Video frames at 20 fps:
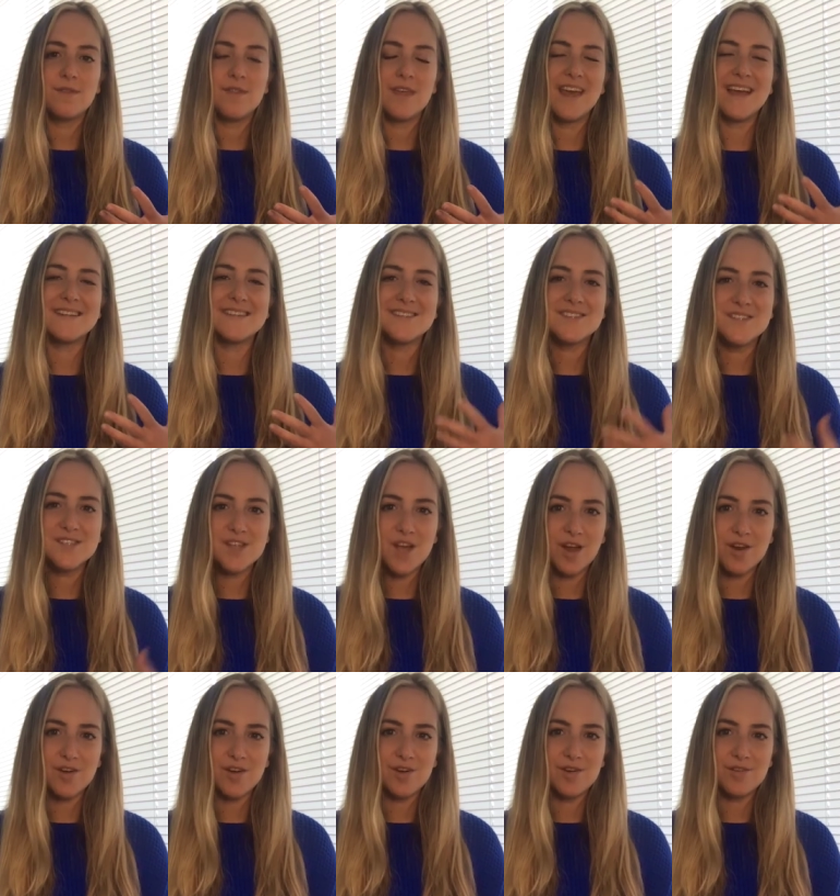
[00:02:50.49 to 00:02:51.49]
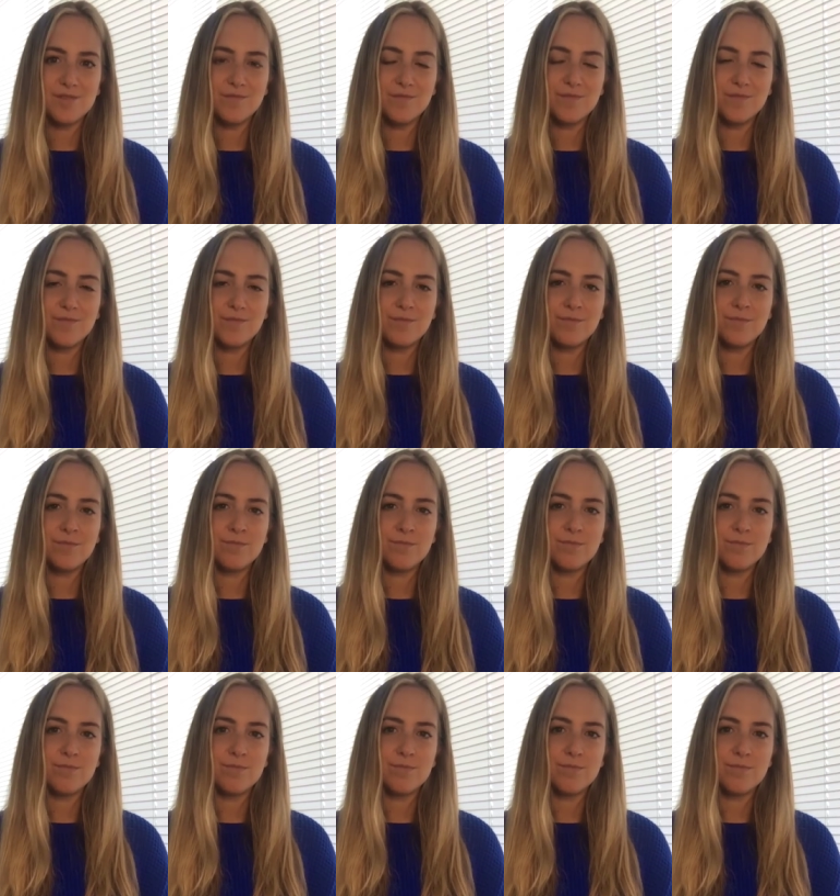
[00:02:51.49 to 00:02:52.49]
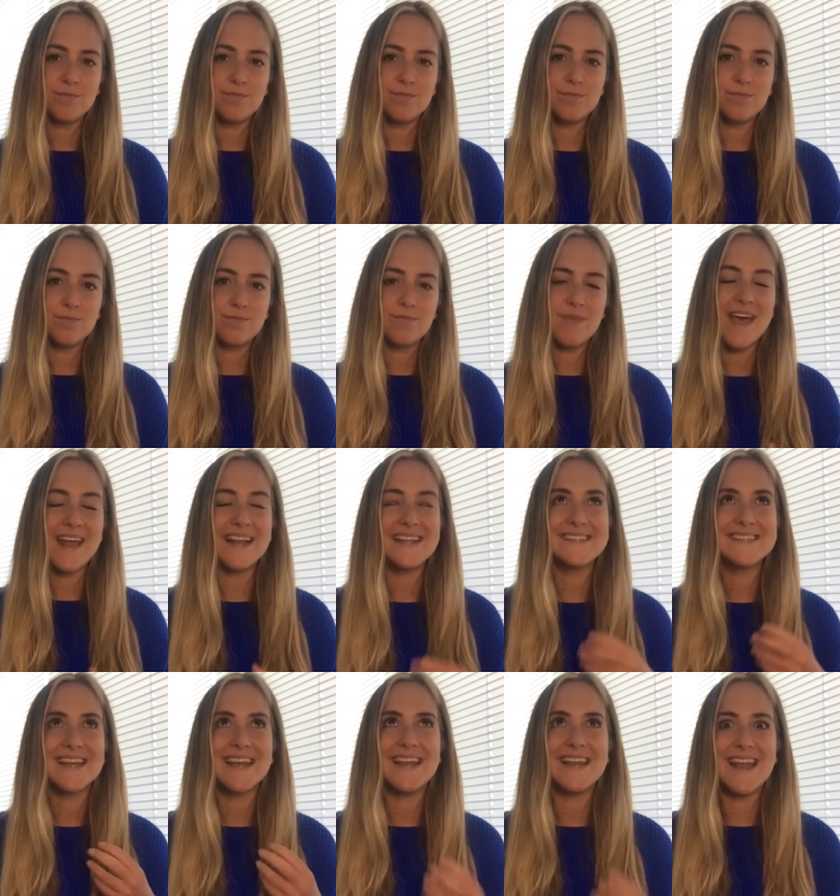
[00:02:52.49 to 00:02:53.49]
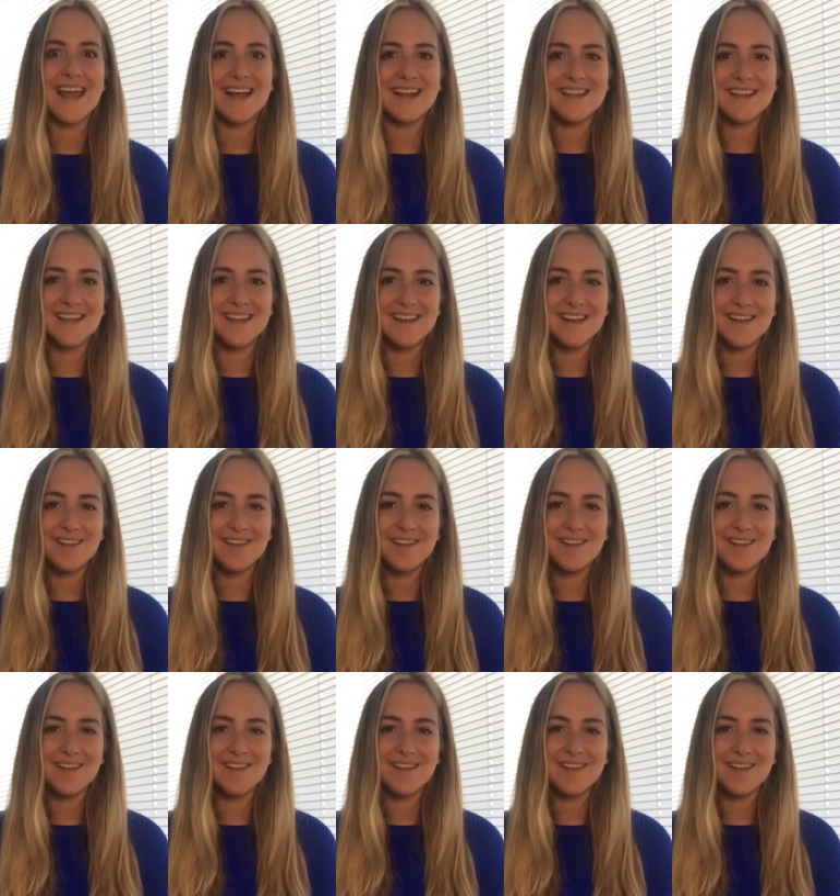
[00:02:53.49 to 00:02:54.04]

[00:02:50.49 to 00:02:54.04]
it's subtle, and it's connected.